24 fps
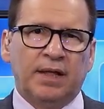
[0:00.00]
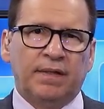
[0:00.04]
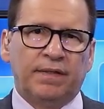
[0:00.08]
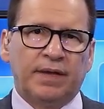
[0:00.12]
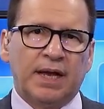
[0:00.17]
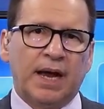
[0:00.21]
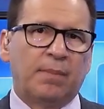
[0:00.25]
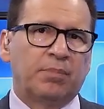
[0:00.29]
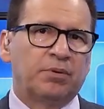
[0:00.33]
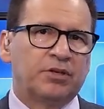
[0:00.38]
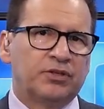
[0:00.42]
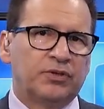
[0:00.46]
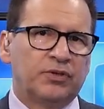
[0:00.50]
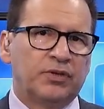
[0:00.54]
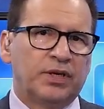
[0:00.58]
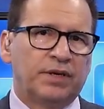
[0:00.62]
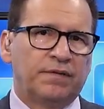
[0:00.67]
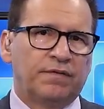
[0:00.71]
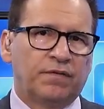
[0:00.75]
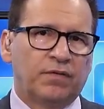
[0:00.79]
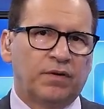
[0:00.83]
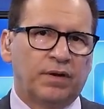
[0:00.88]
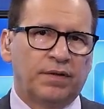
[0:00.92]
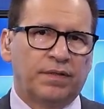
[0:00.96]
The opportunity
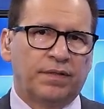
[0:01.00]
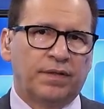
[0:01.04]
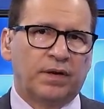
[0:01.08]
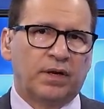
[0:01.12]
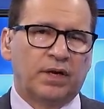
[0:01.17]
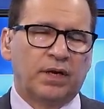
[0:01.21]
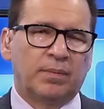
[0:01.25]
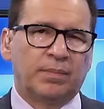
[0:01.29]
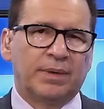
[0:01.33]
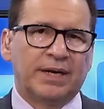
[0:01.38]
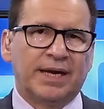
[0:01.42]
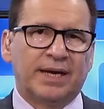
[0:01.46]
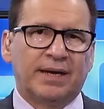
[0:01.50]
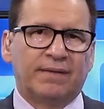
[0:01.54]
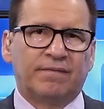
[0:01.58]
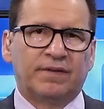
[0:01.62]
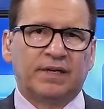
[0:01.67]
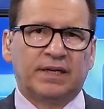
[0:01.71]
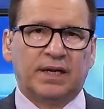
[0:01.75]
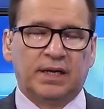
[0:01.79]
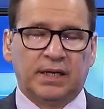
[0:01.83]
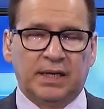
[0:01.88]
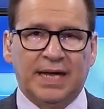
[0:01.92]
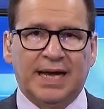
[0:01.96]
for Ethereum kind
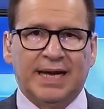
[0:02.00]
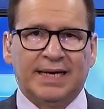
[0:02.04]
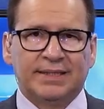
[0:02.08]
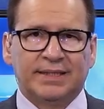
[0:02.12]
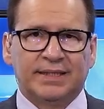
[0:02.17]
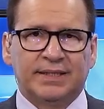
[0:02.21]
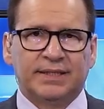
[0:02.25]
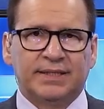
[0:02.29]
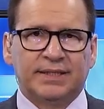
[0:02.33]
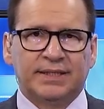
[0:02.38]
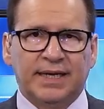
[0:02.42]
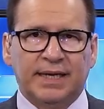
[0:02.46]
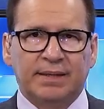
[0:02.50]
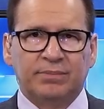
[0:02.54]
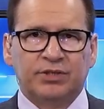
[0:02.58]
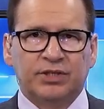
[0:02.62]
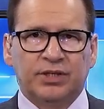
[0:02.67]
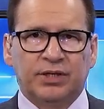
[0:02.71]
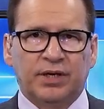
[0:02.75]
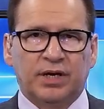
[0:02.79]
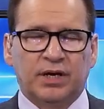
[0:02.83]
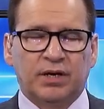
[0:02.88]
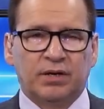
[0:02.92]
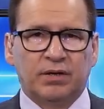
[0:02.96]
of lies in the same
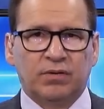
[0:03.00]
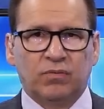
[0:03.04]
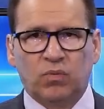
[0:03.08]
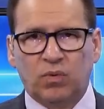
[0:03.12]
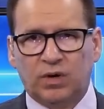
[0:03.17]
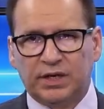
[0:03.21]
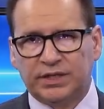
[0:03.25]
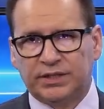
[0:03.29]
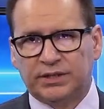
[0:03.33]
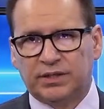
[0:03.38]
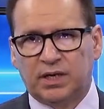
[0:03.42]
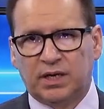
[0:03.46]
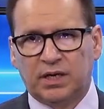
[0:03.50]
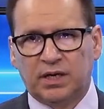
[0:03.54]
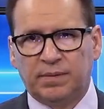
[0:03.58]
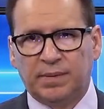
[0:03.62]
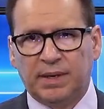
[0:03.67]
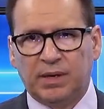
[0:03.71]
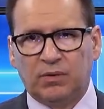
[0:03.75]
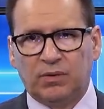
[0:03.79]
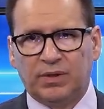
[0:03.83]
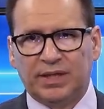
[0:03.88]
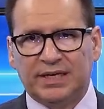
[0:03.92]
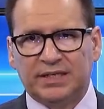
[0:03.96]
scenario. What he's talking
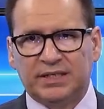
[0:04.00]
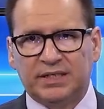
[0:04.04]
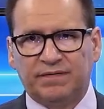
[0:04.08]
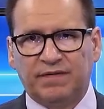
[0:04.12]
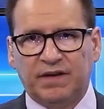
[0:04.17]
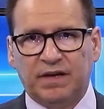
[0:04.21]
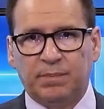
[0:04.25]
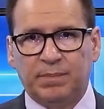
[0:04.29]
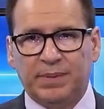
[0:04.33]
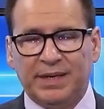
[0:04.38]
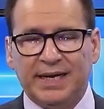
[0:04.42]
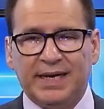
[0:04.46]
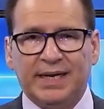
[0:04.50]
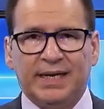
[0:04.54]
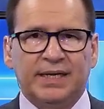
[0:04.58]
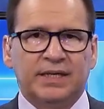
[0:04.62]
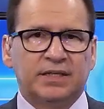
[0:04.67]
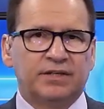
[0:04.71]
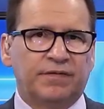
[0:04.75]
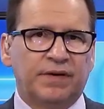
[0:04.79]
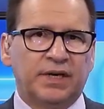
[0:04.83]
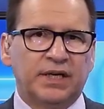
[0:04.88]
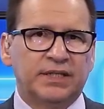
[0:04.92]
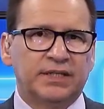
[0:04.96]
about with SVB
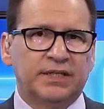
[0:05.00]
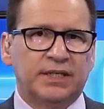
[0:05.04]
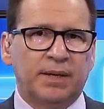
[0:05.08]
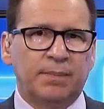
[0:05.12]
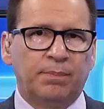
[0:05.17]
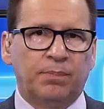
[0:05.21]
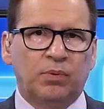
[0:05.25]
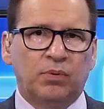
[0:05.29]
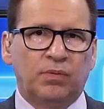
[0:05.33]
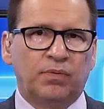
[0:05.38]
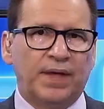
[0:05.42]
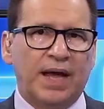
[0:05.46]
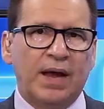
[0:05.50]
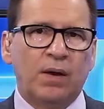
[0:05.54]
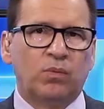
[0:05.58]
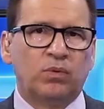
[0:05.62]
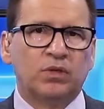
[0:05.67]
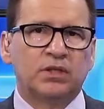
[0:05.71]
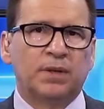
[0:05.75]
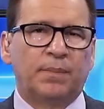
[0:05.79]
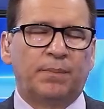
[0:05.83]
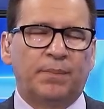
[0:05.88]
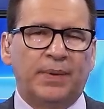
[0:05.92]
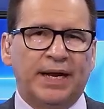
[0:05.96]
is very simple. That
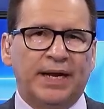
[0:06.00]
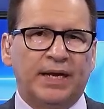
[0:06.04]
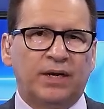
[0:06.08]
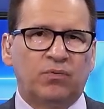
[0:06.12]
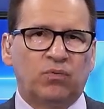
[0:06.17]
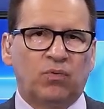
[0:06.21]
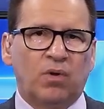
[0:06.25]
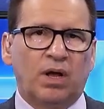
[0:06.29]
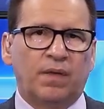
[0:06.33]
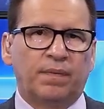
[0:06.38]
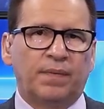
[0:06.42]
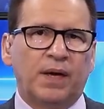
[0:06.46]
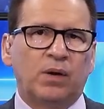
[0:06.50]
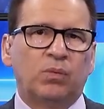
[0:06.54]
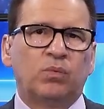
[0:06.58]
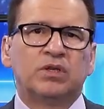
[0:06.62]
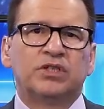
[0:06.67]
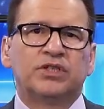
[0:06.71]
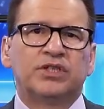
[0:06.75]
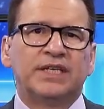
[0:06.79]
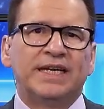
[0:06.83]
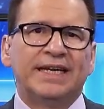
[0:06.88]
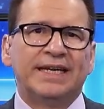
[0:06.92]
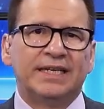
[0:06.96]
was a bank run that
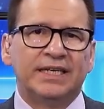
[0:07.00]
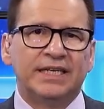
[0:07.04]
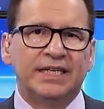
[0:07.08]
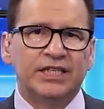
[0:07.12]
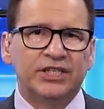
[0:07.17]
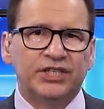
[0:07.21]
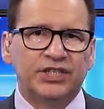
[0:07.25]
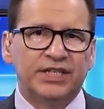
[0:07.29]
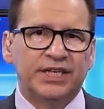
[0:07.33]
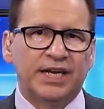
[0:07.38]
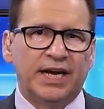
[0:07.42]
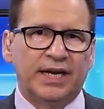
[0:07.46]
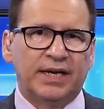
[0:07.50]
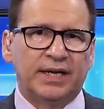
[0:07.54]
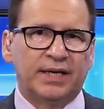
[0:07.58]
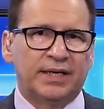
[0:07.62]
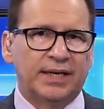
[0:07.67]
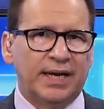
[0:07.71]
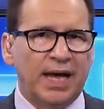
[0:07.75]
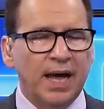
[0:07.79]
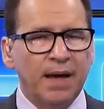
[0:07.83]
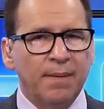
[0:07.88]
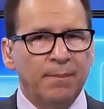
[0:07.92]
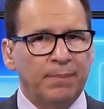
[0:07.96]
was initiated
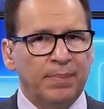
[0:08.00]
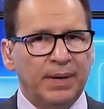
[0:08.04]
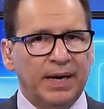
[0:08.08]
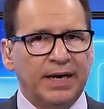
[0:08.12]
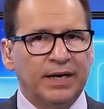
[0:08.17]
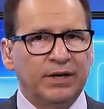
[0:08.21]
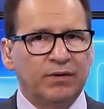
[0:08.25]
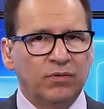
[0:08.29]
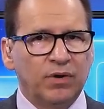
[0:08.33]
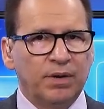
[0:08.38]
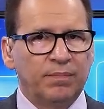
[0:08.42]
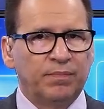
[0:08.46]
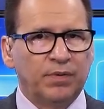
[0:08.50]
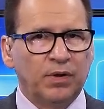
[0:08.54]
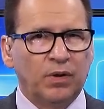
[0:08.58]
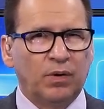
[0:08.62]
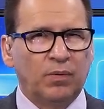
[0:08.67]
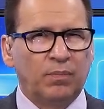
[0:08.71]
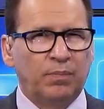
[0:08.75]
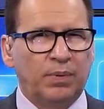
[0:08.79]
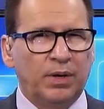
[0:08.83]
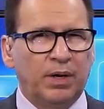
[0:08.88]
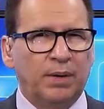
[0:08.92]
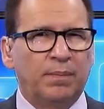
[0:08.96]
not by
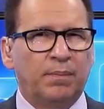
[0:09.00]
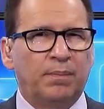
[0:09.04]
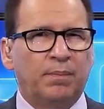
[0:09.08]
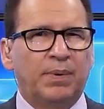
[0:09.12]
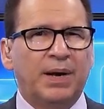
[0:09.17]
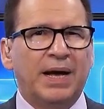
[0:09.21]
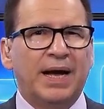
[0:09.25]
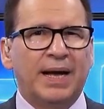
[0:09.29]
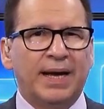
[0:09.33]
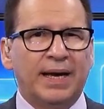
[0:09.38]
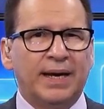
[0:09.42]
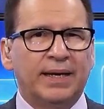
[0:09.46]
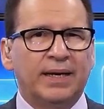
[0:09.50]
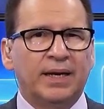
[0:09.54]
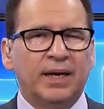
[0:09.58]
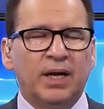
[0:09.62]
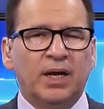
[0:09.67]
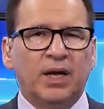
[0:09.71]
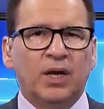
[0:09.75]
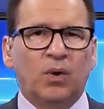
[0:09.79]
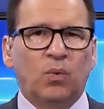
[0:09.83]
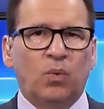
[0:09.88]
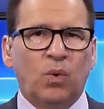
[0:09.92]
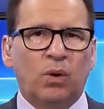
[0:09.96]
crypto, but by
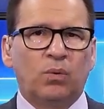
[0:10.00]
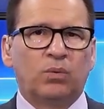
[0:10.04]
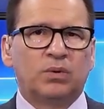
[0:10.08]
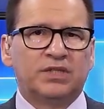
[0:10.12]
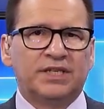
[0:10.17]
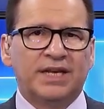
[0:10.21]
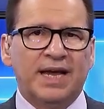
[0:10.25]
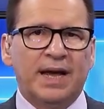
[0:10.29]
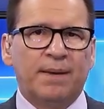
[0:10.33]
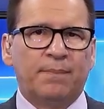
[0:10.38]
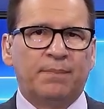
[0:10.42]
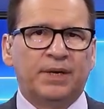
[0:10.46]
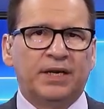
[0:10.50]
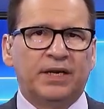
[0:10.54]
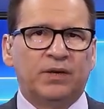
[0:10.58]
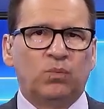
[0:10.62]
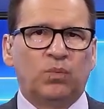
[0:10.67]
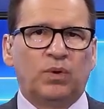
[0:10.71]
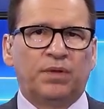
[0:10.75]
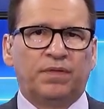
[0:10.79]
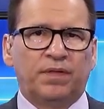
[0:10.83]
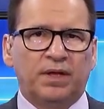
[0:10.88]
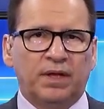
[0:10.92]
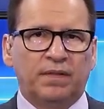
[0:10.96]
what was happening
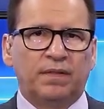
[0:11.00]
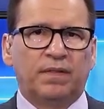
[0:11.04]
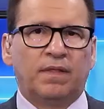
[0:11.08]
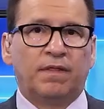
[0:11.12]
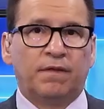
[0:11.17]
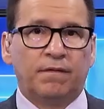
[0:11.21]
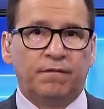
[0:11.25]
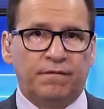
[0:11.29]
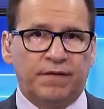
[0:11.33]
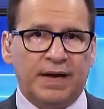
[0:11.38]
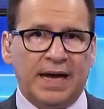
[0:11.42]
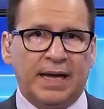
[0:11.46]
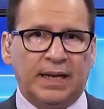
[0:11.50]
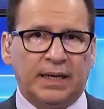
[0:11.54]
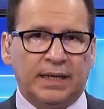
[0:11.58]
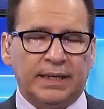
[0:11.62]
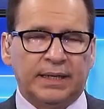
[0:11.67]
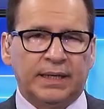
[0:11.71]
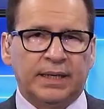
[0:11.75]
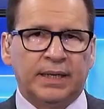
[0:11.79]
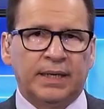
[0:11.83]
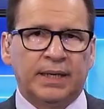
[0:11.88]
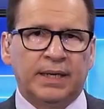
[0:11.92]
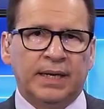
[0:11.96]
within the
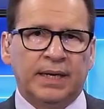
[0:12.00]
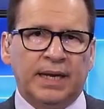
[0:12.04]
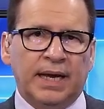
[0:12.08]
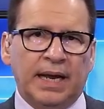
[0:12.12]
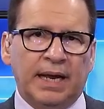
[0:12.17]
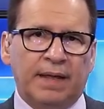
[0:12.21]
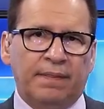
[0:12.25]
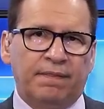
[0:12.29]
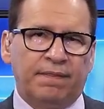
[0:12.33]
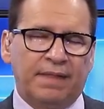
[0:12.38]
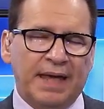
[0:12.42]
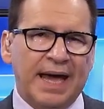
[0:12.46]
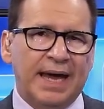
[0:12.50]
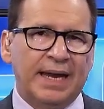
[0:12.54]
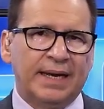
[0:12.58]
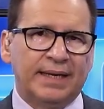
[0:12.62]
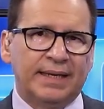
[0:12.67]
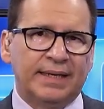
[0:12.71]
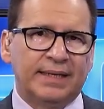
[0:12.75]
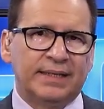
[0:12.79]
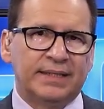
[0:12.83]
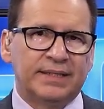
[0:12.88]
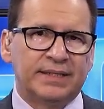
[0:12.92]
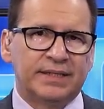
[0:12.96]
Valley. And that
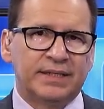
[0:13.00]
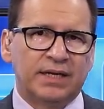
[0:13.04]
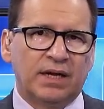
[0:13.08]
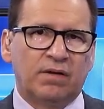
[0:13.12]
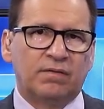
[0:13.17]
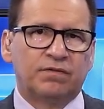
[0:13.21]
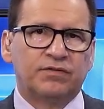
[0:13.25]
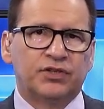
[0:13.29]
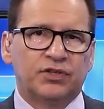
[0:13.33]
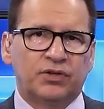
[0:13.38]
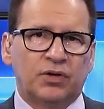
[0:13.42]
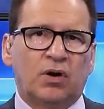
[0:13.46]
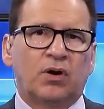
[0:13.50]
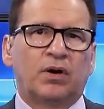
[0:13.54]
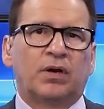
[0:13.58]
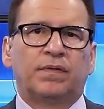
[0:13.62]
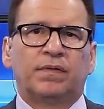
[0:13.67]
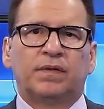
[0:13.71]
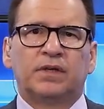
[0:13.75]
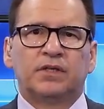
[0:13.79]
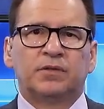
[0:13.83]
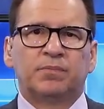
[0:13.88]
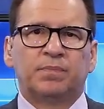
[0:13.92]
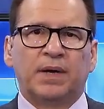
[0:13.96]
in itself
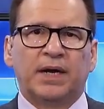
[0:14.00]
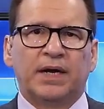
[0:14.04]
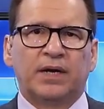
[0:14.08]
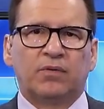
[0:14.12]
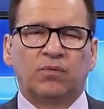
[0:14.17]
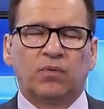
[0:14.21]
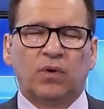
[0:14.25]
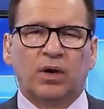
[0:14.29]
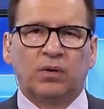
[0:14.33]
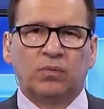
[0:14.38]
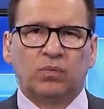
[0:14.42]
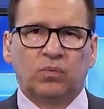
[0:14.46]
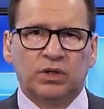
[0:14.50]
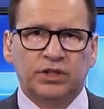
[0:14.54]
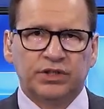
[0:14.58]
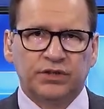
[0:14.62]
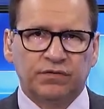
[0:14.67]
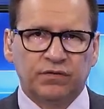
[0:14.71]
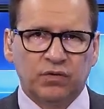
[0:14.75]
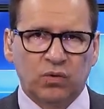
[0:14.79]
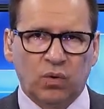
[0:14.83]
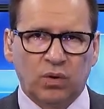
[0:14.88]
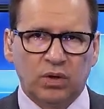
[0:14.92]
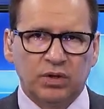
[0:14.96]
started this bank run, which
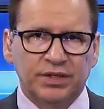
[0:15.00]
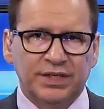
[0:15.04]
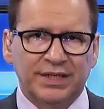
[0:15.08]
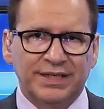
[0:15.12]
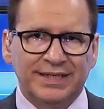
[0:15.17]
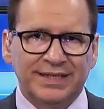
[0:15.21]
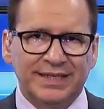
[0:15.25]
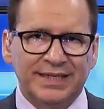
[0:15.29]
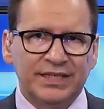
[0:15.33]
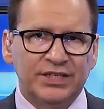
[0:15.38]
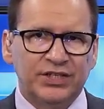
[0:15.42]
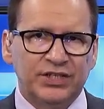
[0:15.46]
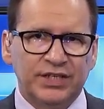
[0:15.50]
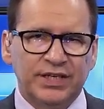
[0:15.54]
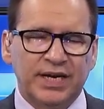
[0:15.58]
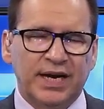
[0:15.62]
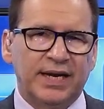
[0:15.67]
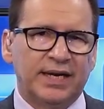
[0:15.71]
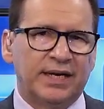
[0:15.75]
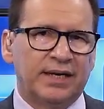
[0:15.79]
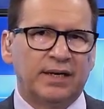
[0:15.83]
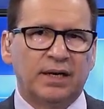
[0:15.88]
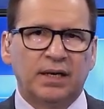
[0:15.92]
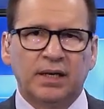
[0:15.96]
of course
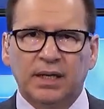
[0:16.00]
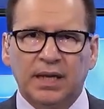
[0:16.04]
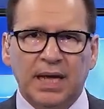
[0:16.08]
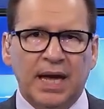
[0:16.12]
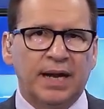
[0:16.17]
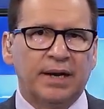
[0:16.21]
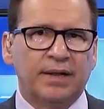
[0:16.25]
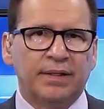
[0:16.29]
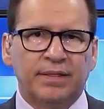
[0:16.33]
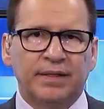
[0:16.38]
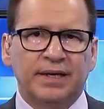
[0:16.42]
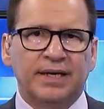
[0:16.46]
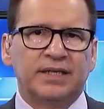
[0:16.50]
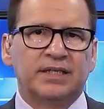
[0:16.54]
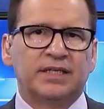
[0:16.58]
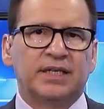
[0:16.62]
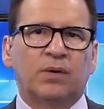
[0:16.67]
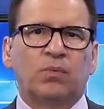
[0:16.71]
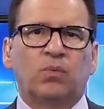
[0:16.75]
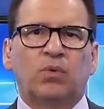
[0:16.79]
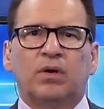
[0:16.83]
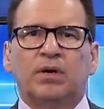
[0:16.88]
initiated a lot of things that